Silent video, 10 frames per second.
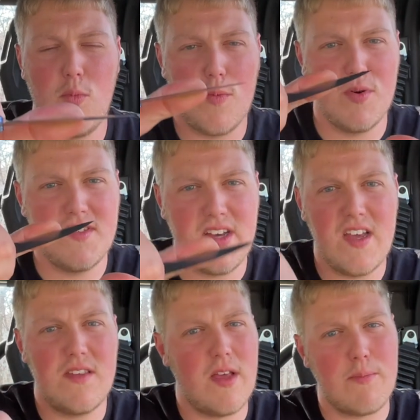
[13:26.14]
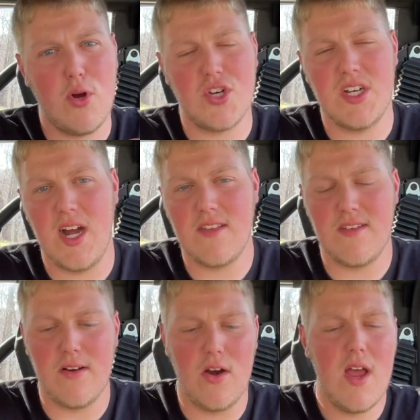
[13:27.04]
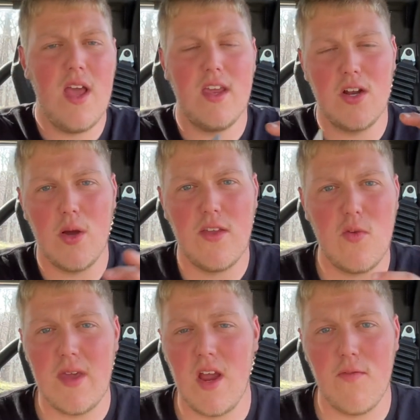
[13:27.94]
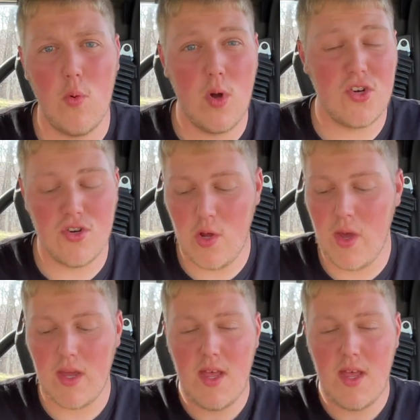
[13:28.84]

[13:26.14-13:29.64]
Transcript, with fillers: more precise like push cuts or, you know, you have to be careful what you're doing.